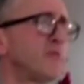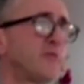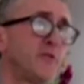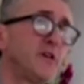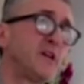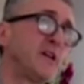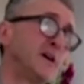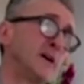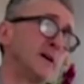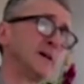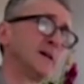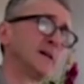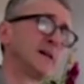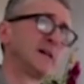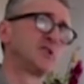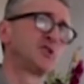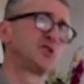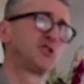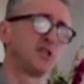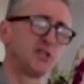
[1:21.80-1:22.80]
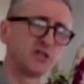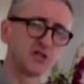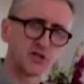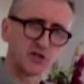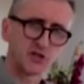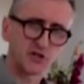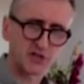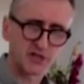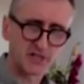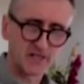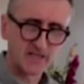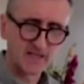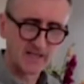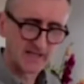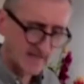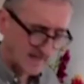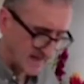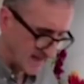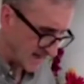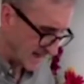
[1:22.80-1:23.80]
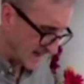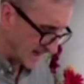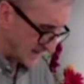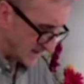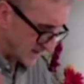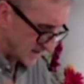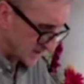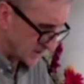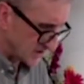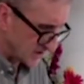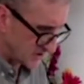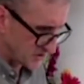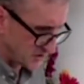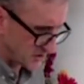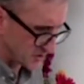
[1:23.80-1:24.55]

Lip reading: fear as Jesus entered